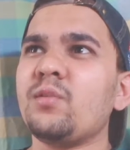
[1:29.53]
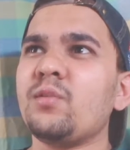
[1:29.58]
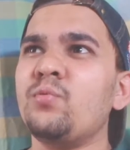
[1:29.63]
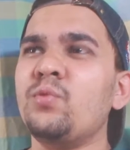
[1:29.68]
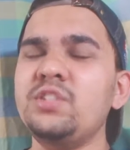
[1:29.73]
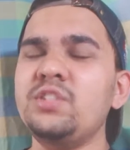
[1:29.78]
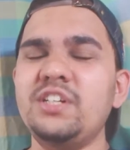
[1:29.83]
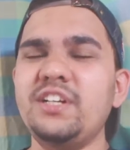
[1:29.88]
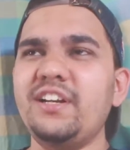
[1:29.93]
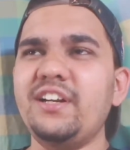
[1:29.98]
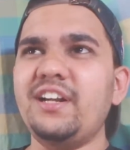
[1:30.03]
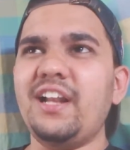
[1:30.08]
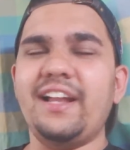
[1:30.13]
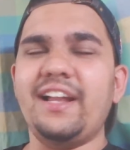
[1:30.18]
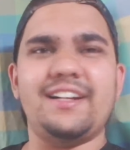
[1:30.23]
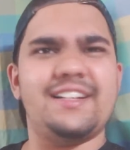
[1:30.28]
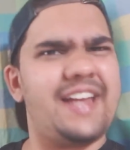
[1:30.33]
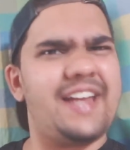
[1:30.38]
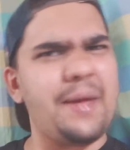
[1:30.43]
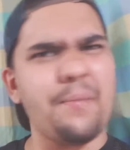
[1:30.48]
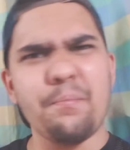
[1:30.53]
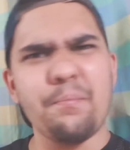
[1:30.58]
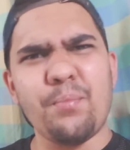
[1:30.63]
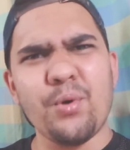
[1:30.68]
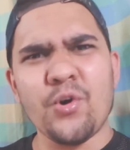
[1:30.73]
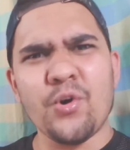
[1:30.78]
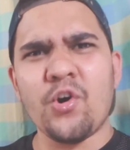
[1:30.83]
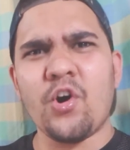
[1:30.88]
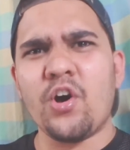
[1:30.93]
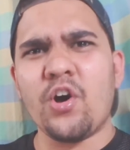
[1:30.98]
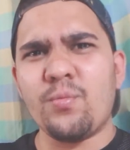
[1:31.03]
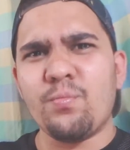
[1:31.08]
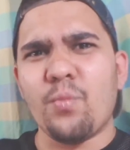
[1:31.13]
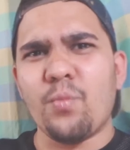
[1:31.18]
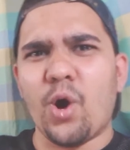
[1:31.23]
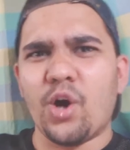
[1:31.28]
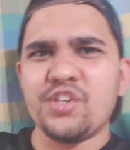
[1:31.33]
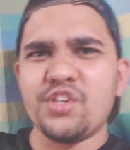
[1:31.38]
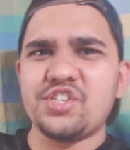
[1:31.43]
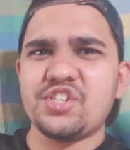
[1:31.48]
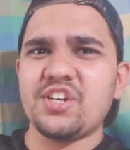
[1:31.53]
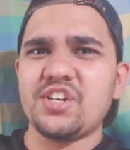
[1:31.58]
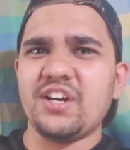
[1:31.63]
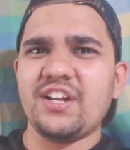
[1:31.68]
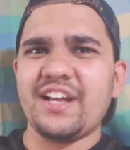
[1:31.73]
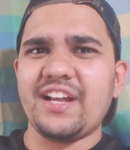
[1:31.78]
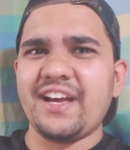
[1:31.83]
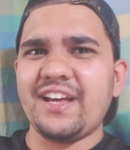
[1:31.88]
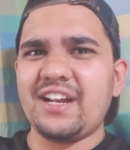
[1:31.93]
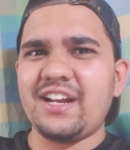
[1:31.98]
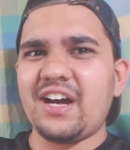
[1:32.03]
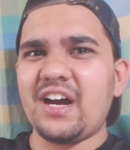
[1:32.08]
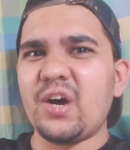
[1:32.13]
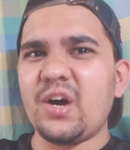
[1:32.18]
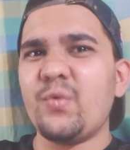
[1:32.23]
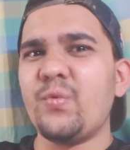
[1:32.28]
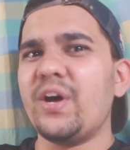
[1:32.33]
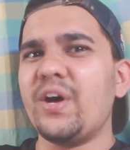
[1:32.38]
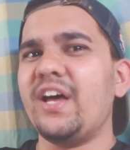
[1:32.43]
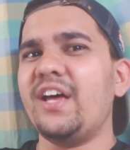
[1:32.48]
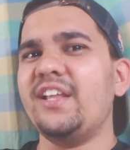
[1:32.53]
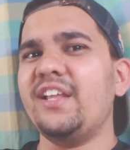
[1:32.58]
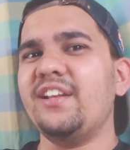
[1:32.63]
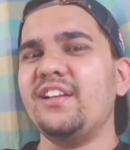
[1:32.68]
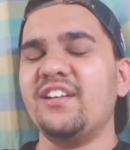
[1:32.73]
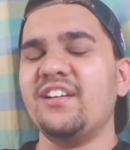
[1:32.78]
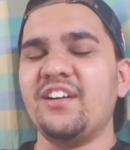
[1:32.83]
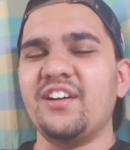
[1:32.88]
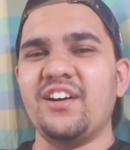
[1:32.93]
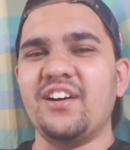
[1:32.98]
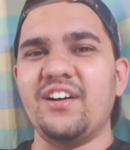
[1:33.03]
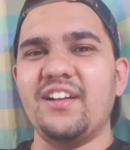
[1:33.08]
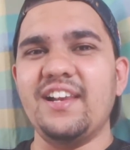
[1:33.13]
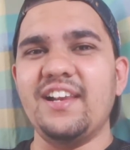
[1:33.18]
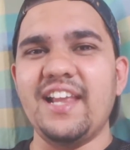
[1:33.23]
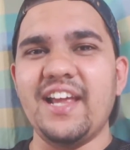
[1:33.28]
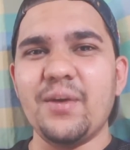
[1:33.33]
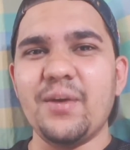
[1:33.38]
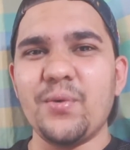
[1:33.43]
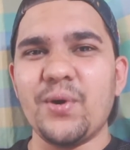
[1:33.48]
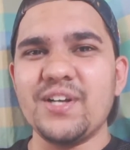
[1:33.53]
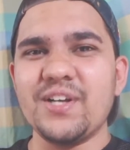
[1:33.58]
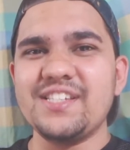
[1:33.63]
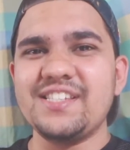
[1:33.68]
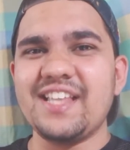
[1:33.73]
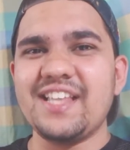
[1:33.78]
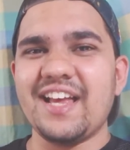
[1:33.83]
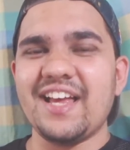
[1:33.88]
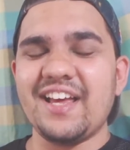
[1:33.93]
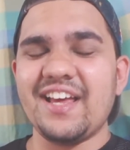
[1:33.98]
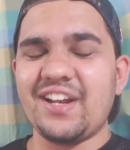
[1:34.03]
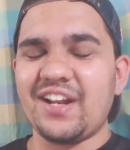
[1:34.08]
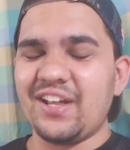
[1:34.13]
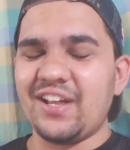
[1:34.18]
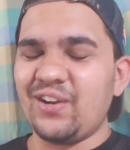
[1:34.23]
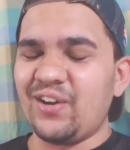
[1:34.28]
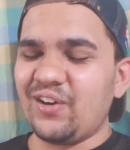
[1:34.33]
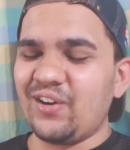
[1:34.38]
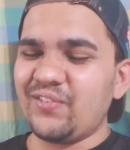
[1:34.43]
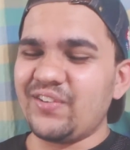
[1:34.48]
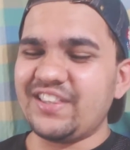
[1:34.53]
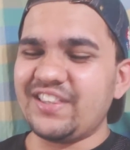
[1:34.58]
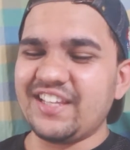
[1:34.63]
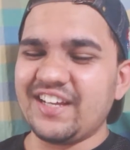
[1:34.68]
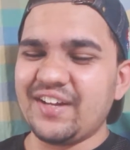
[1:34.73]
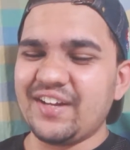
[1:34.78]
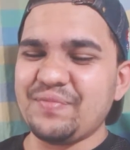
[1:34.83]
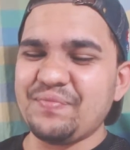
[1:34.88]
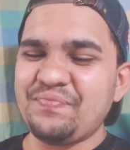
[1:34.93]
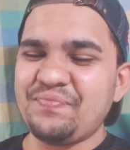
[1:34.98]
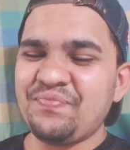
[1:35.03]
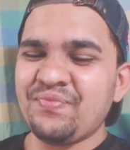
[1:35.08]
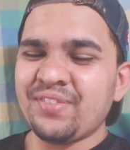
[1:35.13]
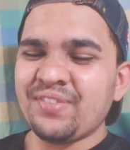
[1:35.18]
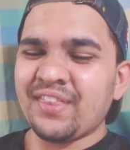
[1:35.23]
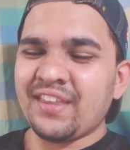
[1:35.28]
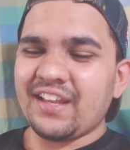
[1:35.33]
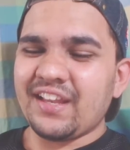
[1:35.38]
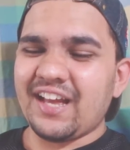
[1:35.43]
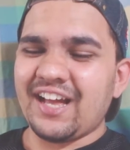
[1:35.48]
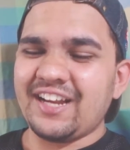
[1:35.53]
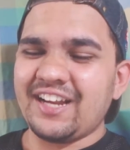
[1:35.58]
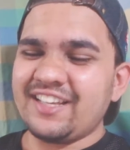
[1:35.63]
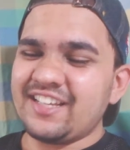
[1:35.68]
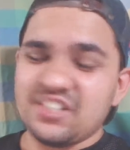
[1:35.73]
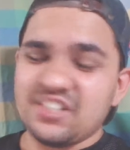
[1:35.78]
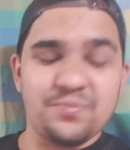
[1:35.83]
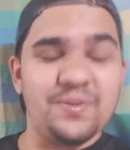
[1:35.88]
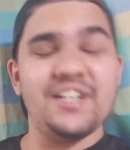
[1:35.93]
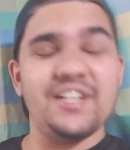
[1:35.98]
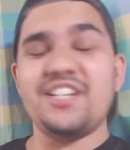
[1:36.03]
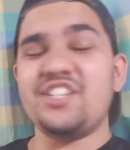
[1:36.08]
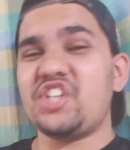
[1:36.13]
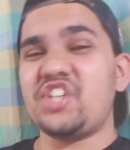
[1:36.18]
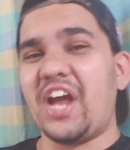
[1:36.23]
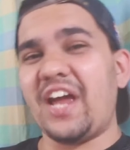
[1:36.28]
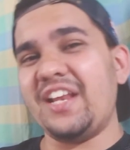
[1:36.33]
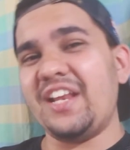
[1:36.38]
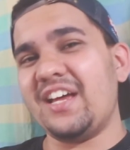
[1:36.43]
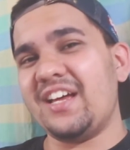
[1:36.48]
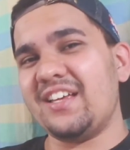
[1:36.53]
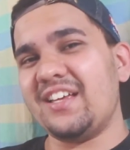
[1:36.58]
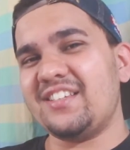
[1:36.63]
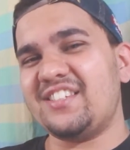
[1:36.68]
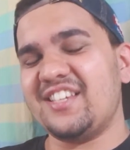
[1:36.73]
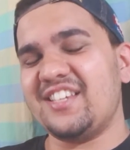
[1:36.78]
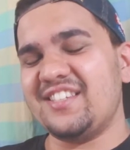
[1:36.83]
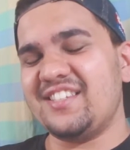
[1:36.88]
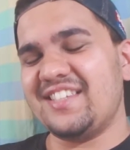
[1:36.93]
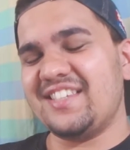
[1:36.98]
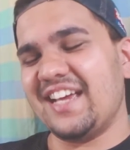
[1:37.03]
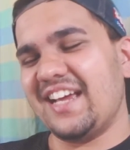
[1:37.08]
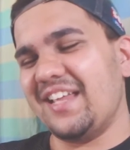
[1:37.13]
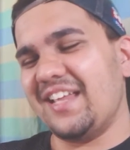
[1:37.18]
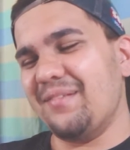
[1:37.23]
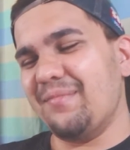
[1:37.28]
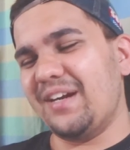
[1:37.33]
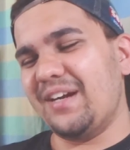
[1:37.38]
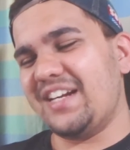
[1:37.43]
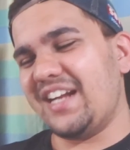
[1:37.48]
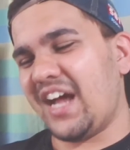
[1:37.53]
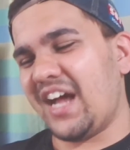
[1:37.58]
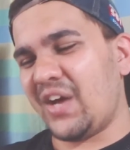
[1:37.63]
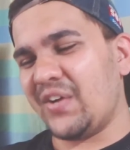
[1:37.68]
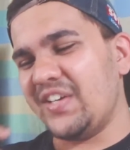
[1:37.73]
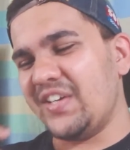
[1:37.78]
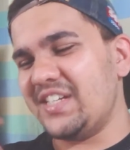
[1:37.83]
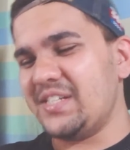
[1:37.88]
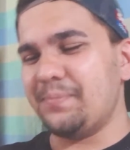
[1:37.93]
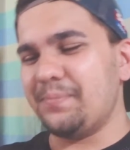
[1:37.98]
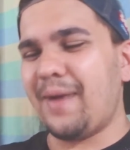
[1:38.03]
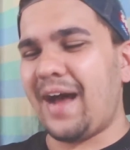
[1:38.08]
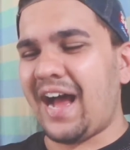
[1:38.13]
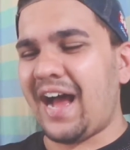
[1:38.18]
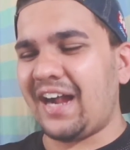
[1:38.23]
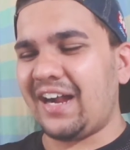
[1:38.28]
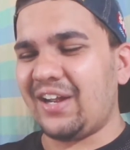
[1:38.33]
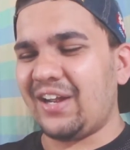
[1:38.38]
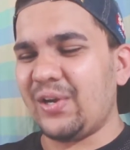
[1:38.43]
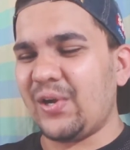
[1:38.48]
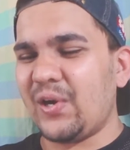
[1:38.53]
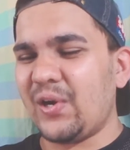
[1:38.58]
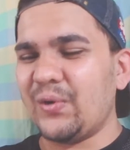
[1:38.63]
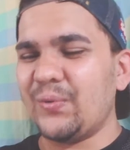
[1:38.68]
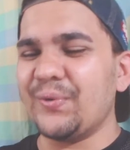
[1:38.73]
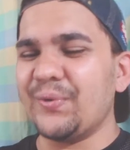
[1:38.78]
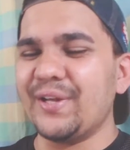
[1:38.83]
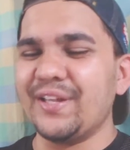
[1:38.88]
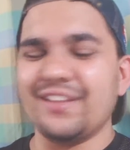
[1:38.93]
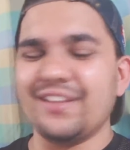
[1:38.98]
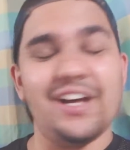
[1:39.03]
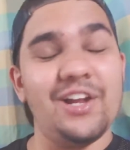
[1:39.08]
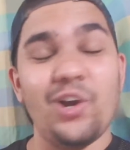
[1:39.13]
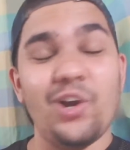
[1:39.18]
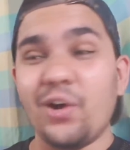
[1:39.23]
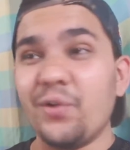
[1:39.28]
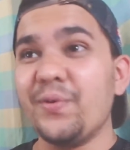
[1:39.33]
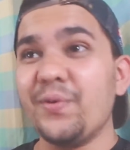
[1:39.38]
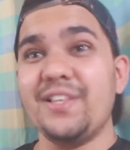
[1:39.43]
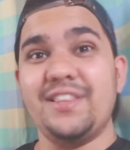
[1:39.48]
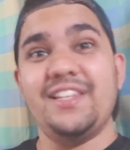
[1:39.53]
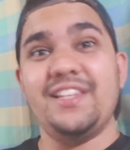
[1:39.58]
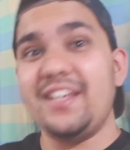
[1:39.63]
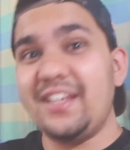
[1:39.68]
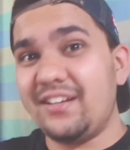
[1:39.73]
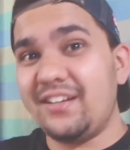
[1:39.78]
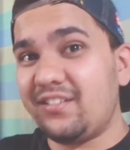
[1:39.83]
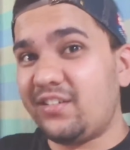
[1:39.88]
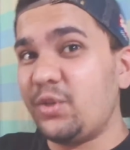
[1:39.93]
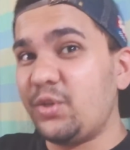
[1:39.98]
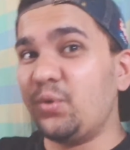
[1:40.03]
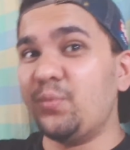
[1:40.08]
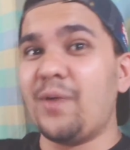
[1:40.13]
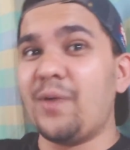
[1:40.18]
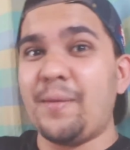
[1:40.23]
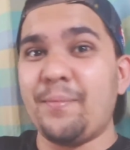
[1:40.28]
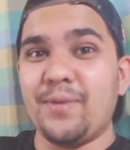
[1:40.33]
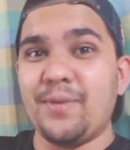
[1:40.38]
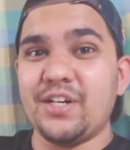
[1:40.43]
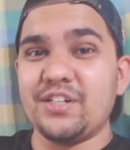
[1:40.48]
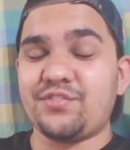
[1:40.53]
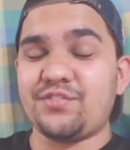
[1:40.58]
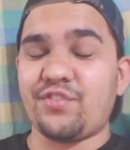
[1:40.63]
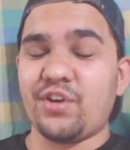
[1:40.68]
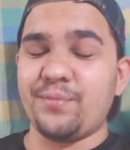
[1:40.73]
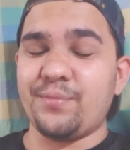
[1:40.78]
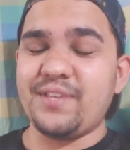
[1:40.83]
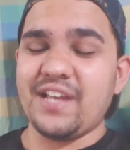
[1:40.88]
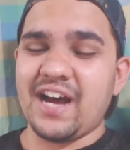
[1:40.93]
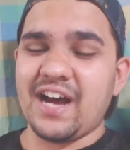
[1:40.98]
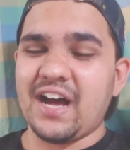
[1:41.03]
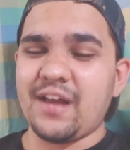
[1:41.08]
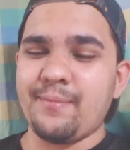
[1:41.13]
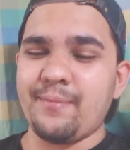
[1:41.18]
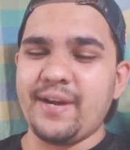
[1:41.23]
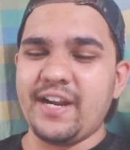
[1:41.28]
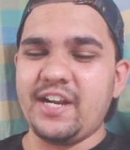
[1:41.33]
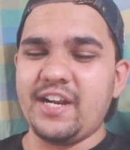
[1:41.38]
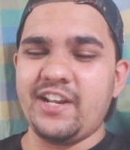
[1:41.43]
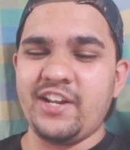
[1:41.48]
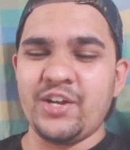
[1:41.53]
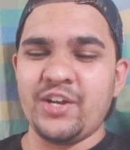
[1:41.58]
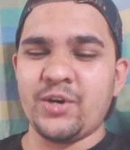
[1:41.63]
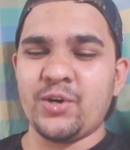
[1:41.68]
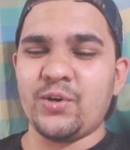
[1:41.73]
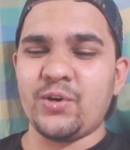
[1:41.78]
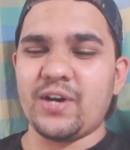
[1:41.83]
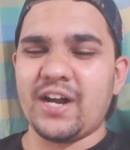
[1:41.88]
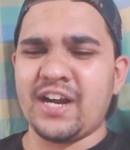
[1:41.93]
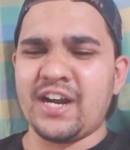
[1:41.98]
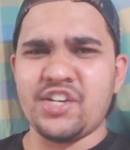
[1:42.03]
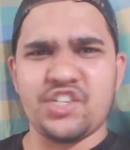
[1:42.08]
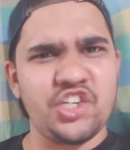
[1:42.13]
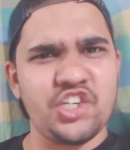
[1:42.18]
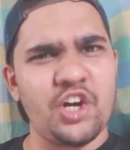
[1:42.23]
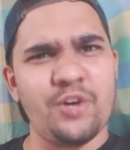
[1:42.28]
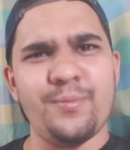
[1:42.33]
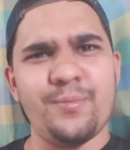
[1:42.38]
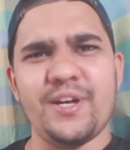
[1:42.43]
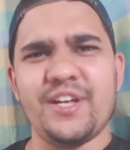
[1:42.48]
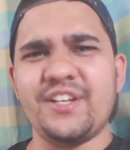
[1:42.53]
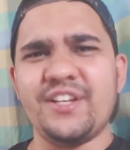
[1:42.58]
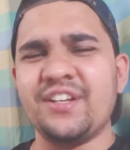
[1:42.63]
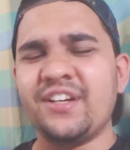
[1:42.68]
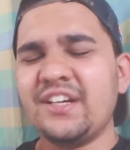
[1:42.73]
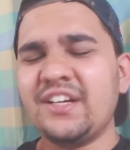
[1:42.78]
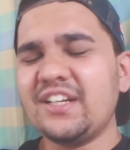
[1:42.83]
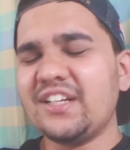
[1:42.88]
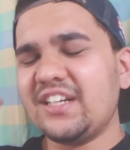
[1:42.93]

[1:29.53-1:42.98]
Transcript: Wasn't it like Tempo or Monster era when Lay was there along with them, and he's been in China since then, but now he's back along with the two members from the army, Dio and Shaman.